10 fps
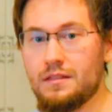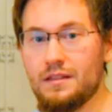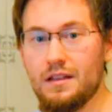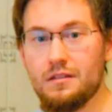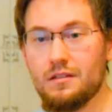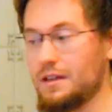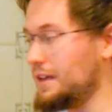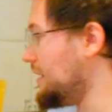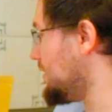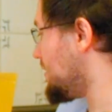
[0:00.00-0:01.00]
This
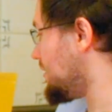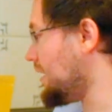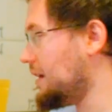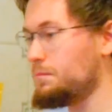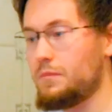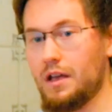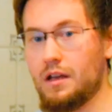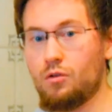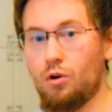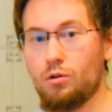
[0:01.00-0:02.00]
is a
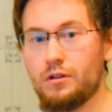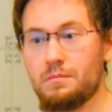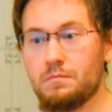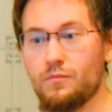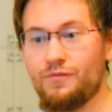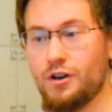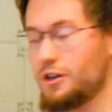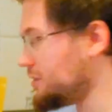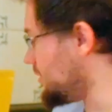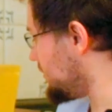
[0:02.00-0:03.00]
gold
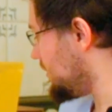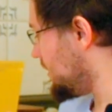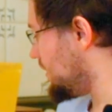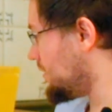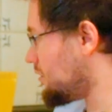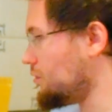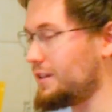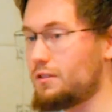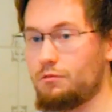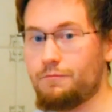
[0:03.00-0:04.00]
version, so
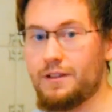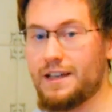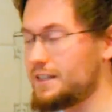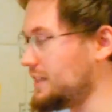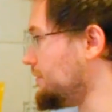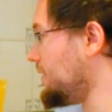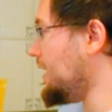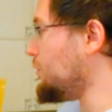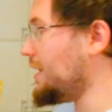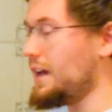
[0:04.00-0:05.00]
it's reflective,
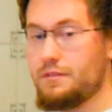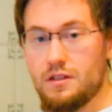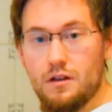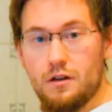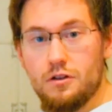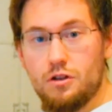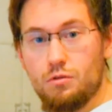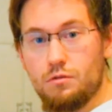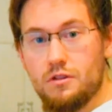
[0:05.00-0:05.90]
and we have the Young New